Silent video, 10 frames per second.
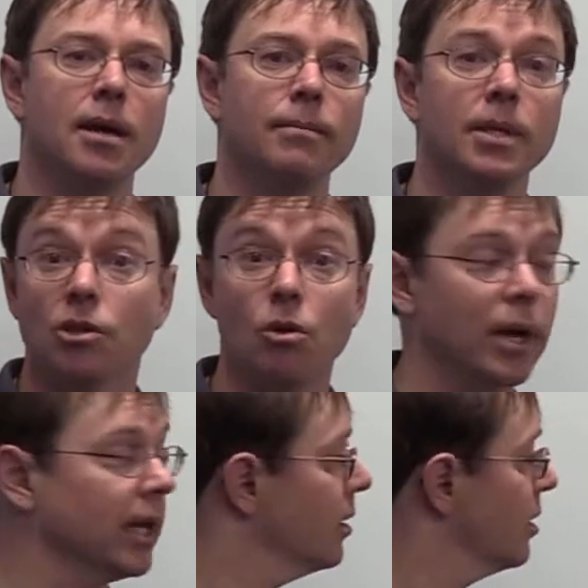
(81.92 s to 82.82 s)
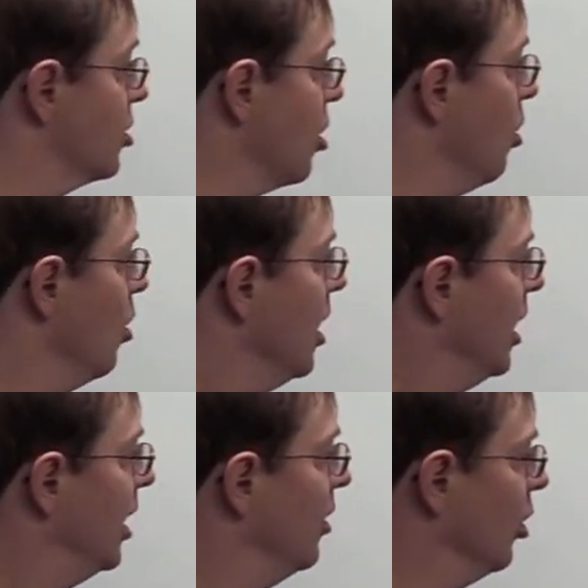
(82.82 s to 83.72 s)
um, is going. So,
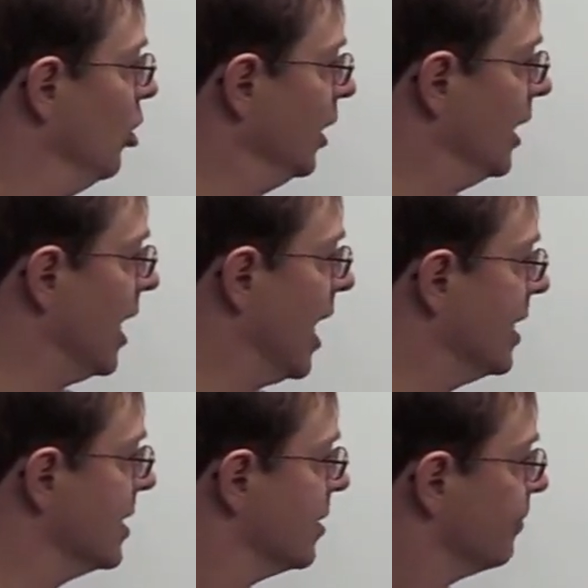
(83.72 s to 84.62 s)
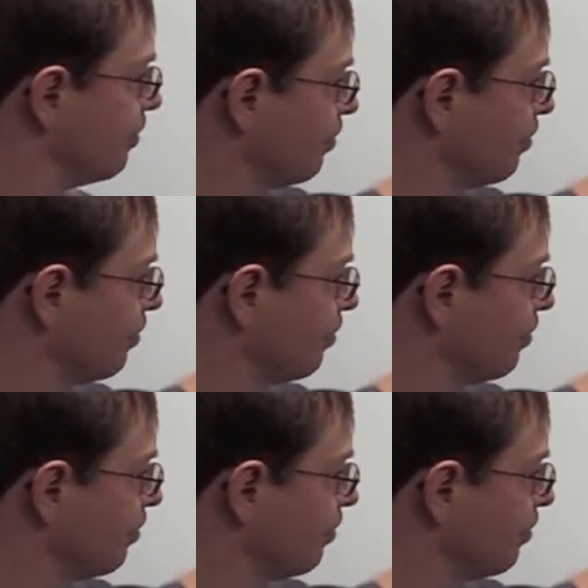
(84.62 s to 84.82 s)
in the early days,